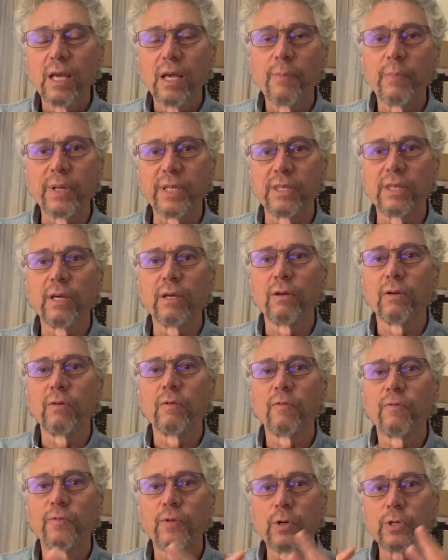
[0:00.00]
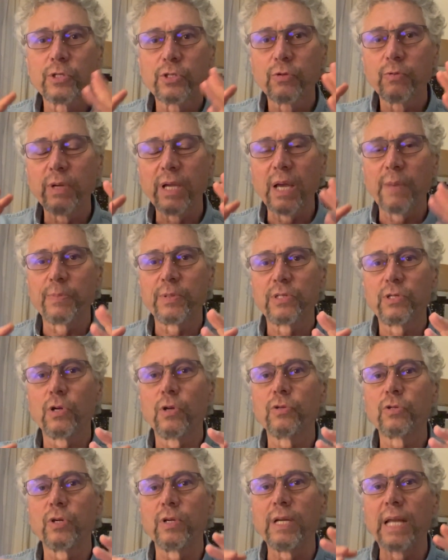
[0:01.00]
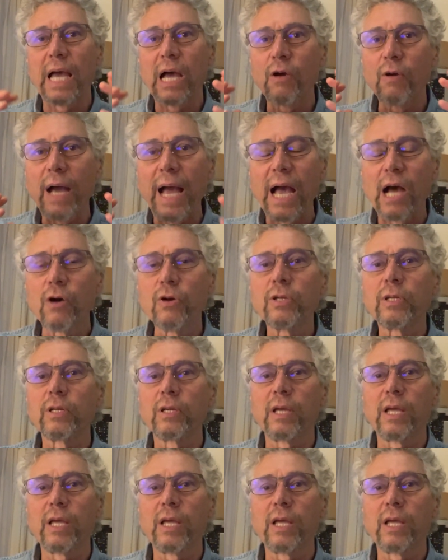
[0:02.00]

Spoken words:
but the first 3 episodes are now out,